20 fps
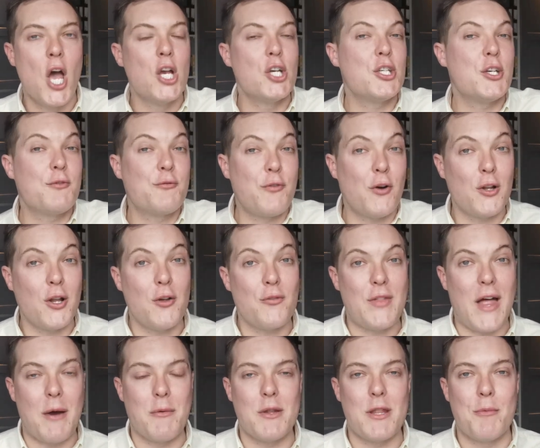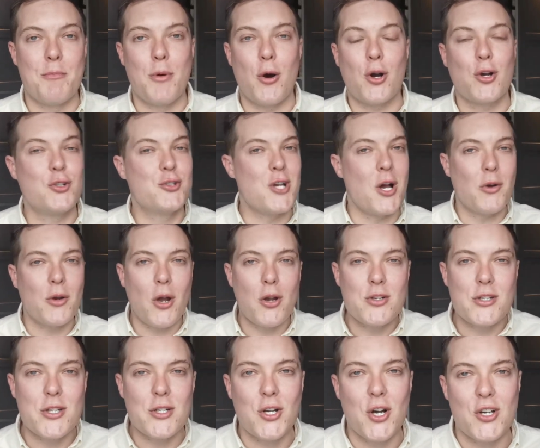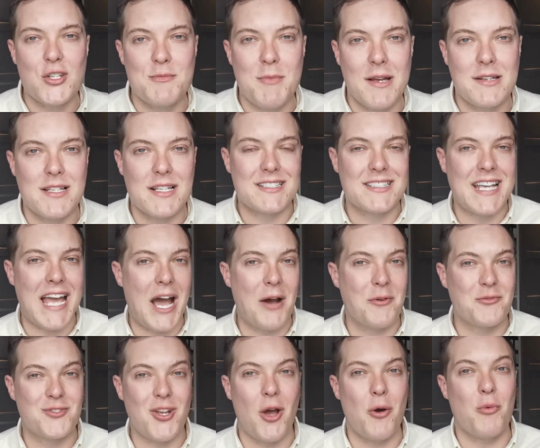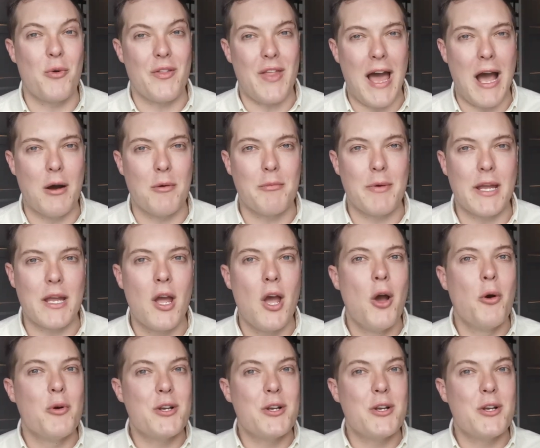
She followed that with the book Don't Go to the Cosmetics Counter Without Me,